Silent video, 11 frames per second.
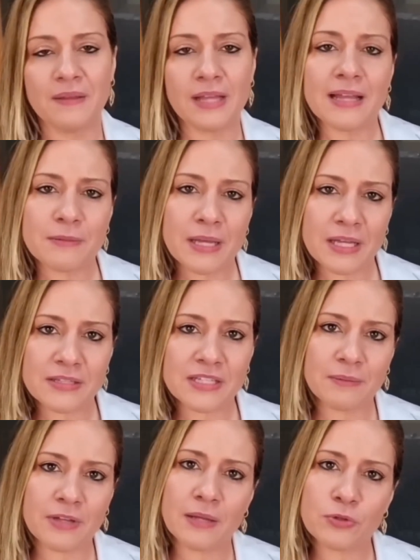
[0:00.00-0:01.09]
That's because
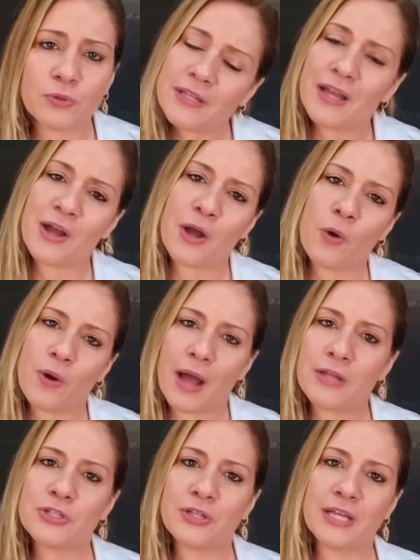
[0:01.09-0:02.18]
sometimes we say, oh, I
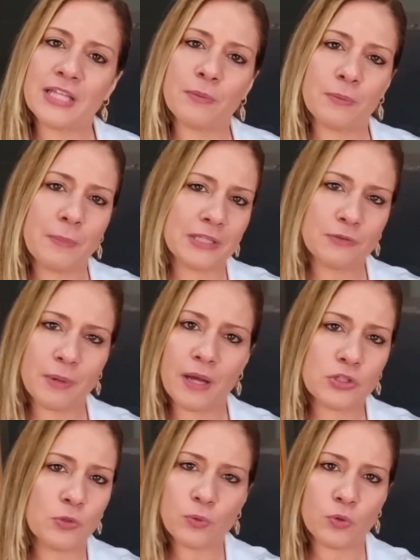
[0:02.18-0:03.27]
just cleaned it with my
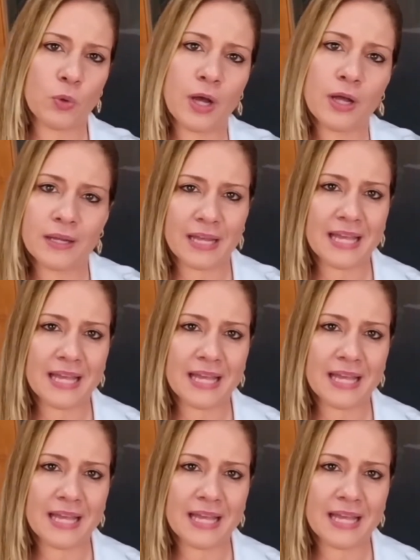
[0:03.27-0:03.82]
sponge, with water,